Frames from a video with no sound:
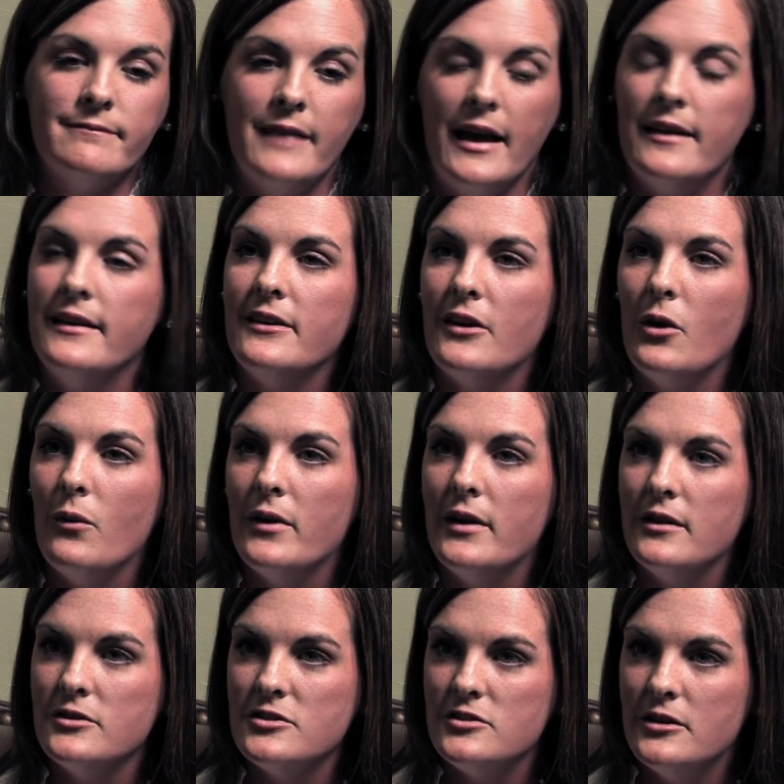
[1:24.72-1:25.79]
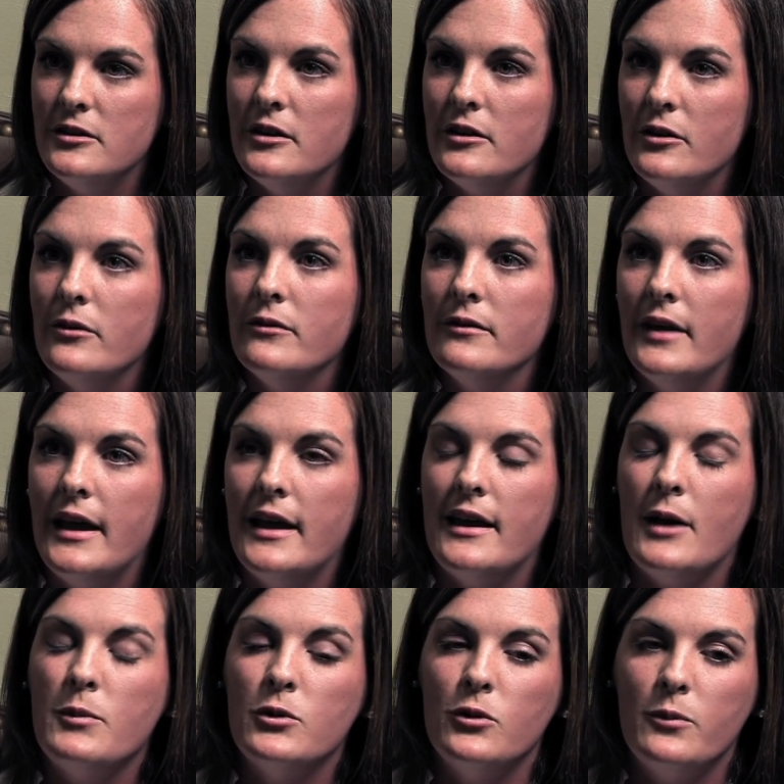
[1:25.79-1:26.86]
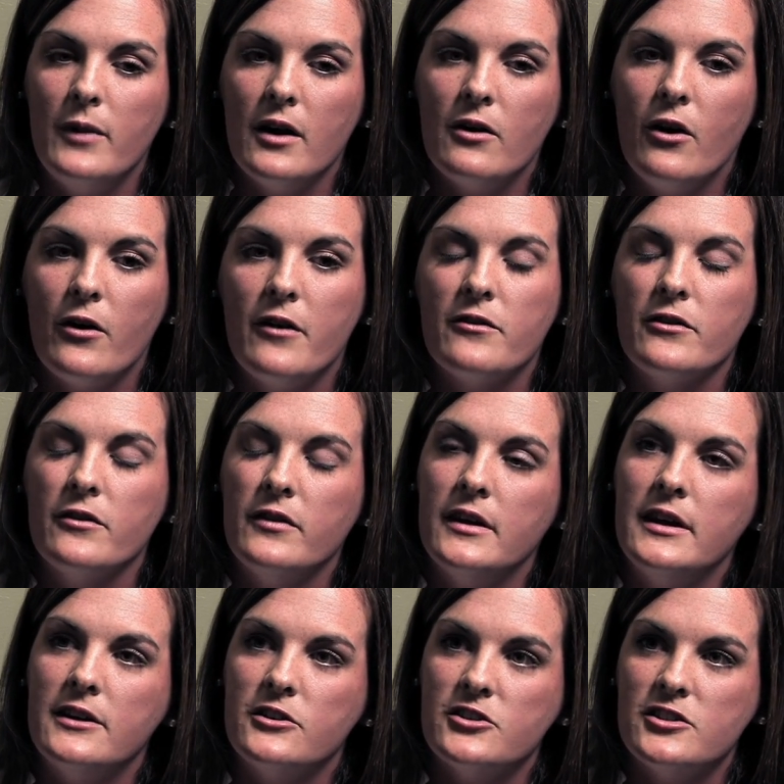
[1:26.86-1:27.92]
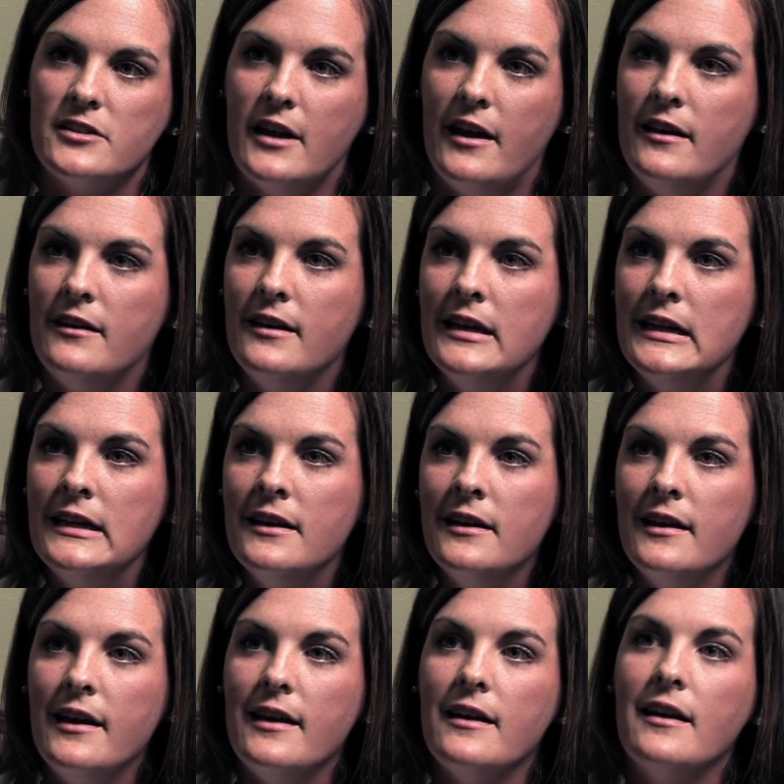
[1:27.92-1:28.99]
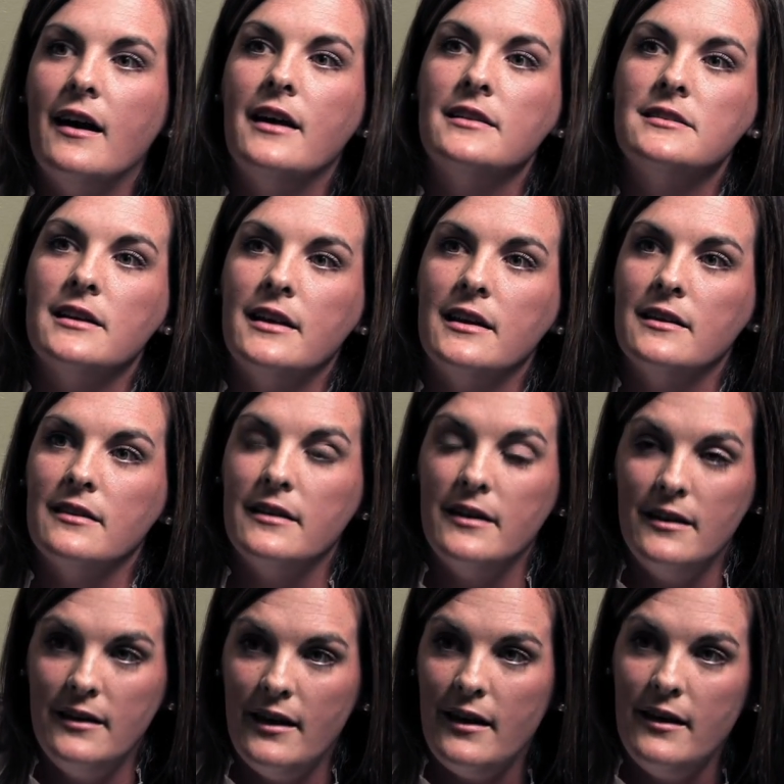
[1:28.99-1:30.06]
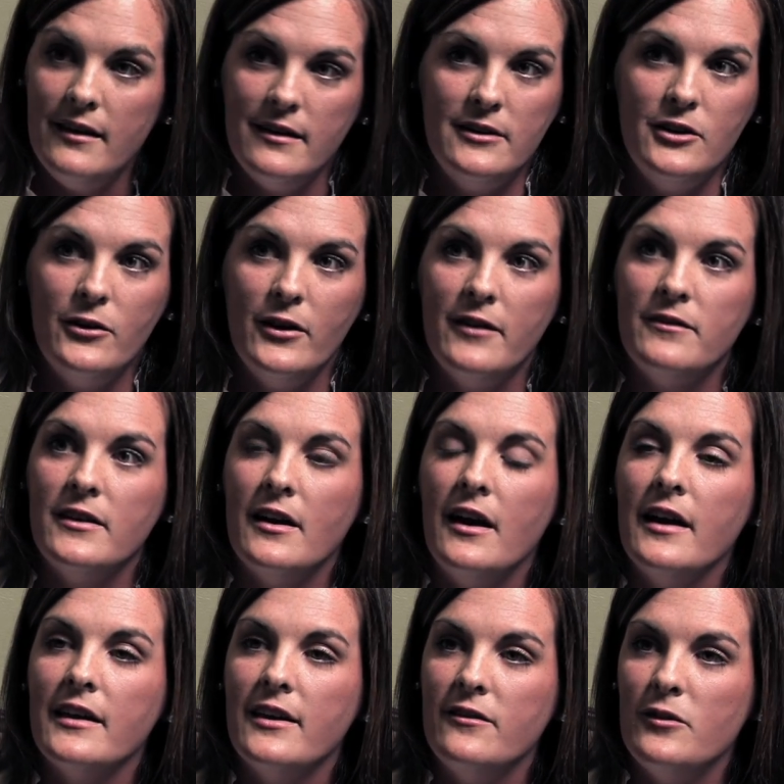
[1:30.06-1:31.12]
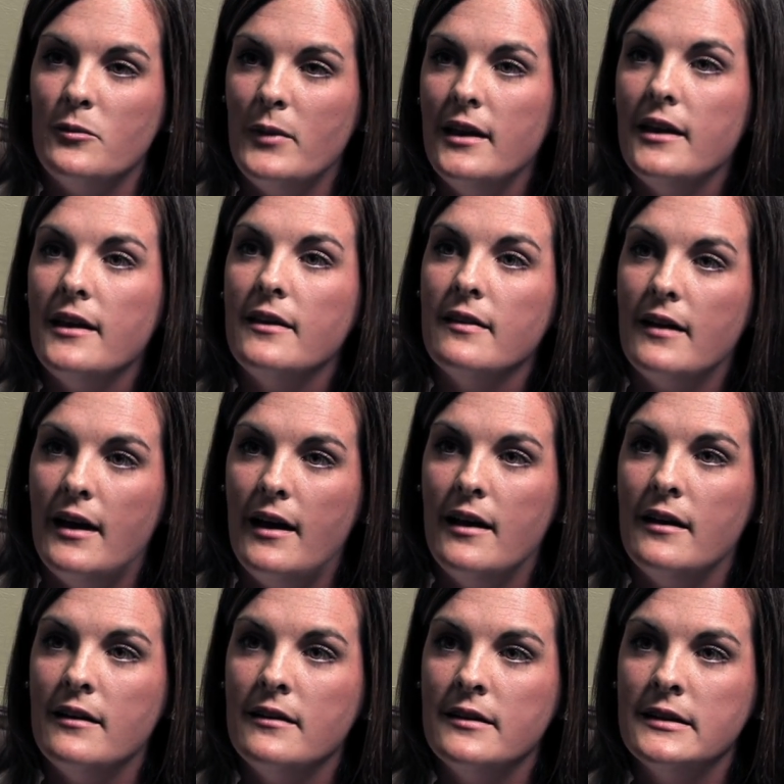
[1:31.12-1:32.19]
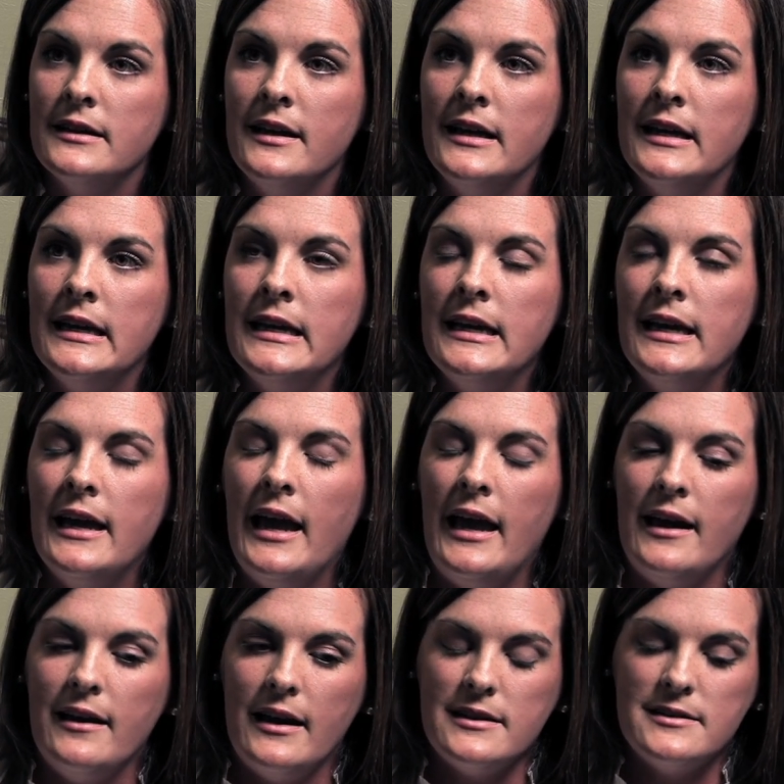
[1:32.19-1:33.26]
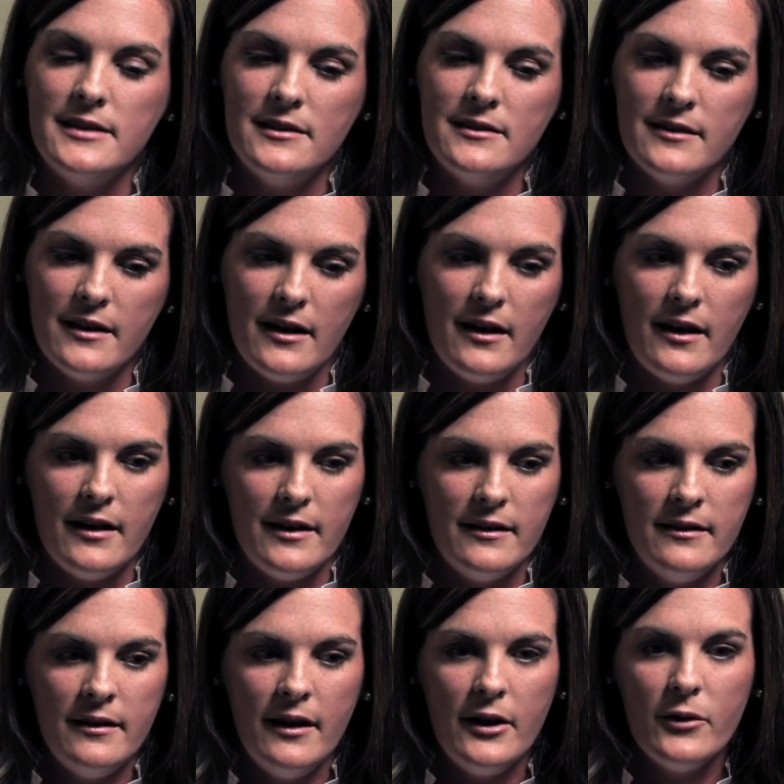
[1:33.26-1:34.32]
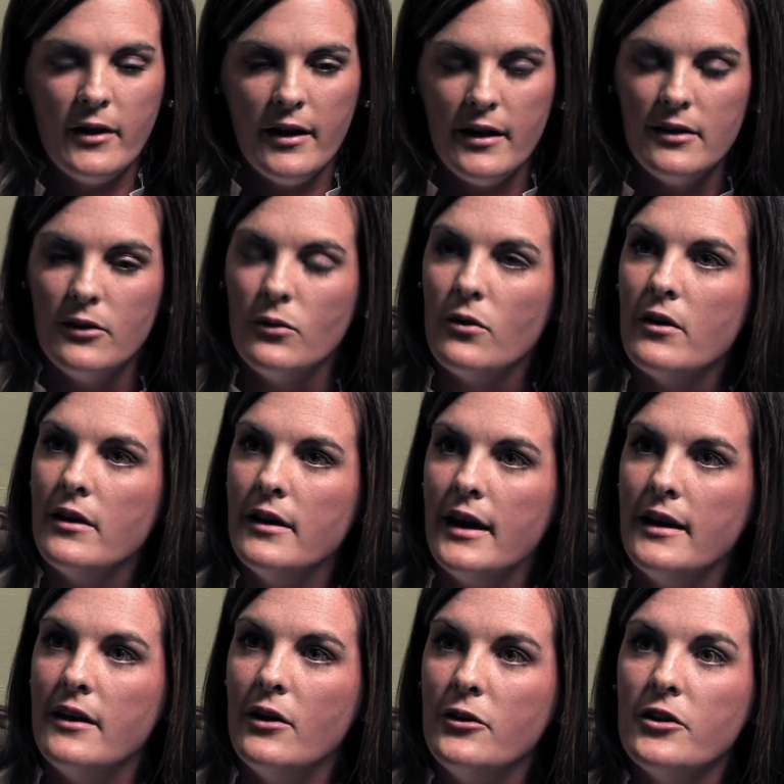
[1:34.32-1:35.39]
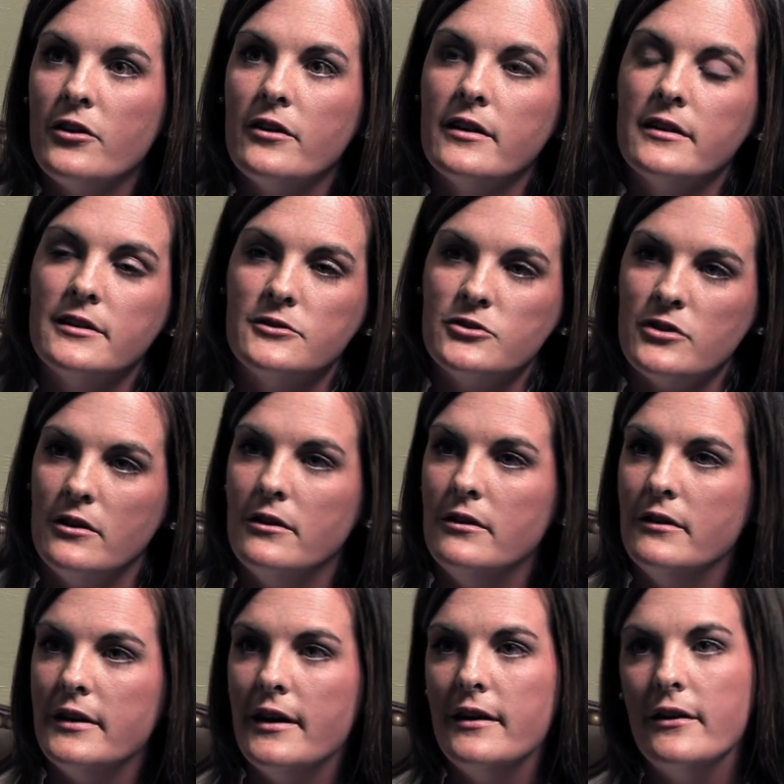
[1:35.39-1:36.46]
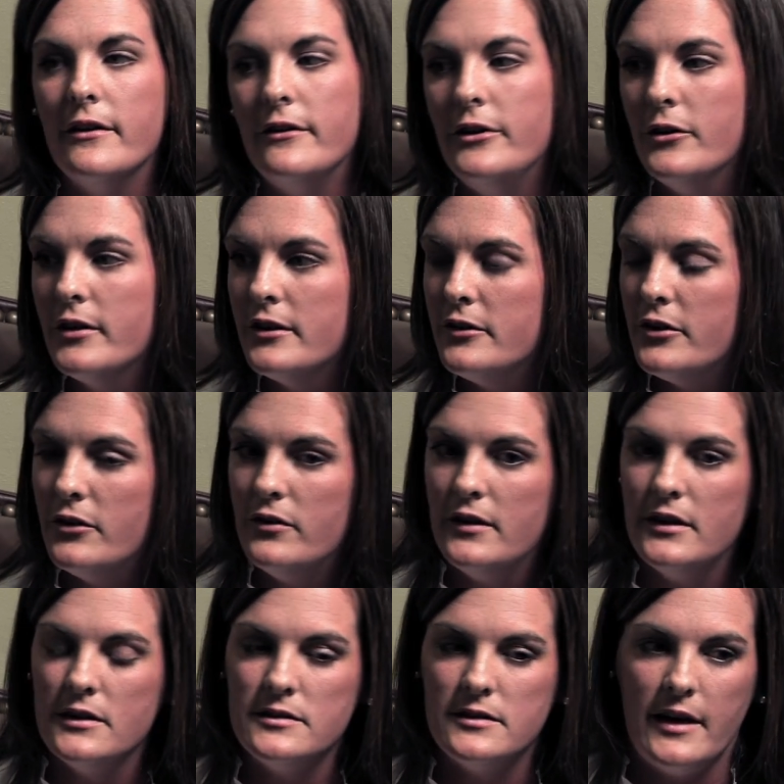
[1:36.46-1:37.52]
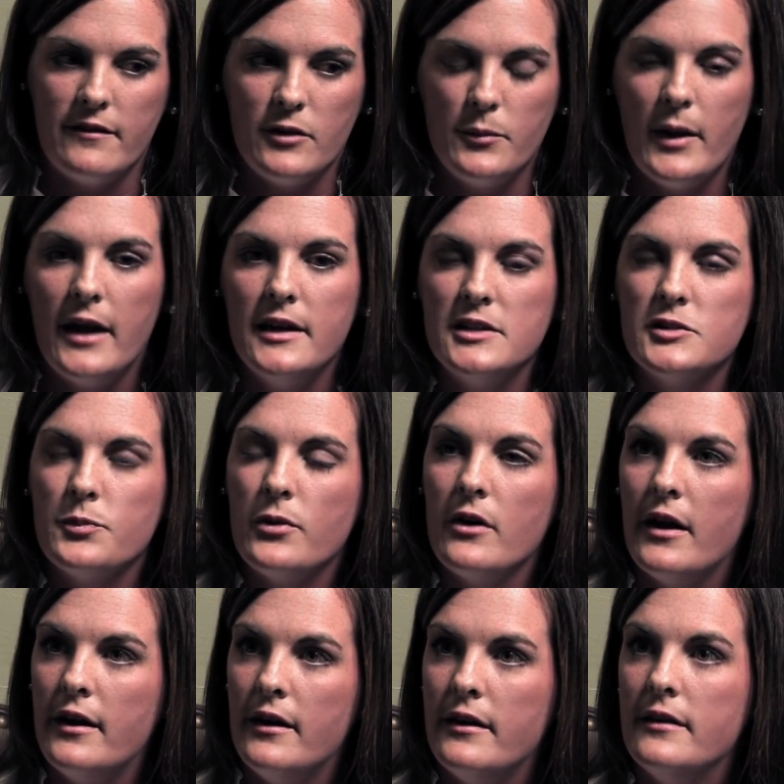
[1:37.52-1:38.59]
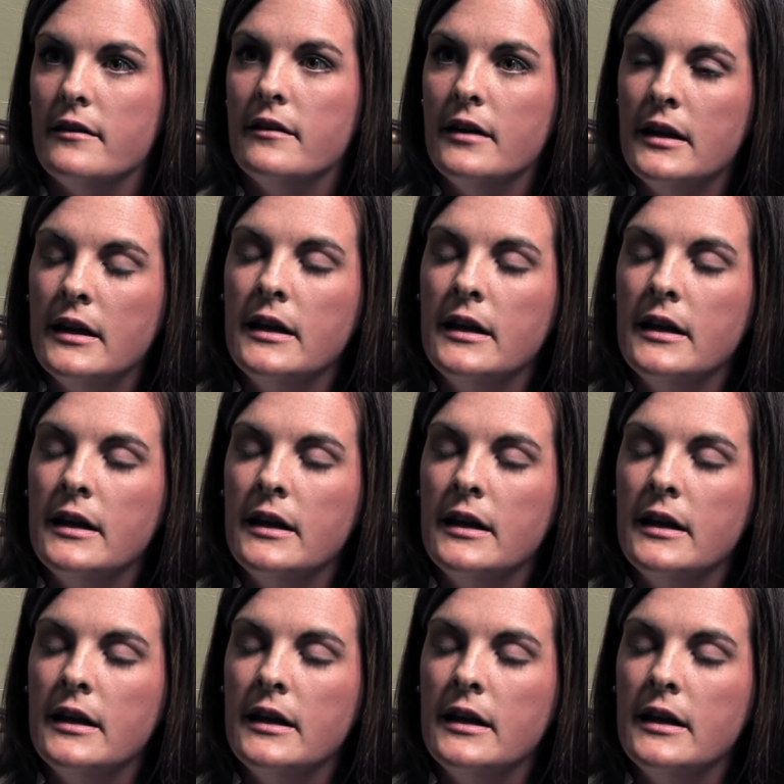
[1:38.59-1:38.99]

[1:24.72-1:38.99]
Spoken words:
I didn't know what else to do, and I pulled my car over on the interstate, and God said, "Lee Ann, you have not given me Eli." And I said to God, "Okay, Lord, I know You're in control and I know You can do this and everybody's praying.